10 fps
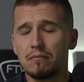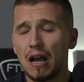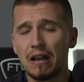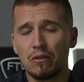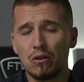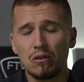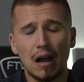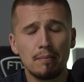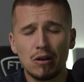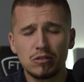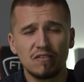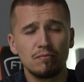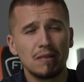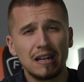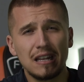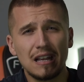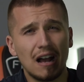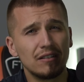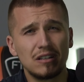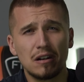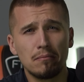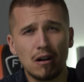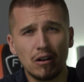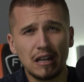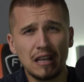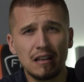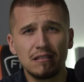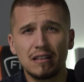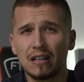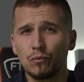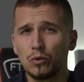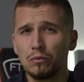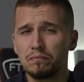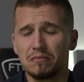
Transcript: I don't know, amounts of money on their marketing that will